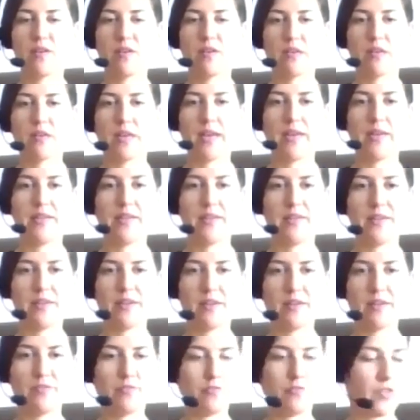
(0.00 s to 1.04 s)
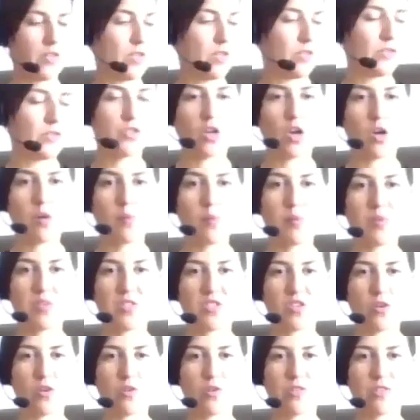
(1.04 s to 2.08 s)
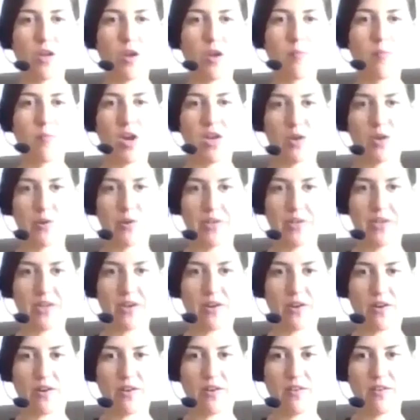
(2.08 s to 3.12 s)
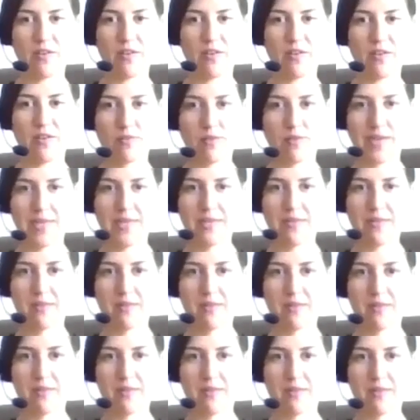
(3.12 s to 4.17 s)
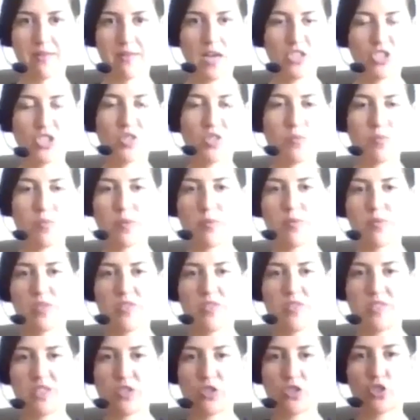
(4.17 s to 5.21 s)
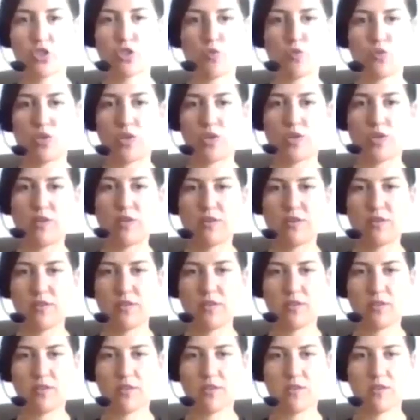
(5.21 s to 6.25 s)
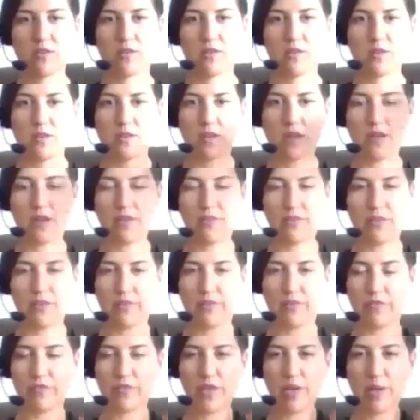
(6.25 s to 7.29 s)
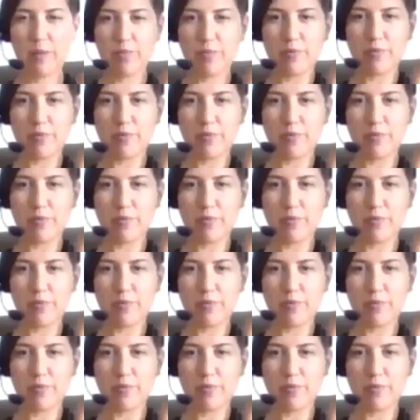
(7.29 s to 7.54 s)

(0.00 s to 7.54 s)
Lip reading: Okay, here, fingernails to armpits. Notice how I'm not out here, right? I shouldn't be able to see your shoulder. And then flip,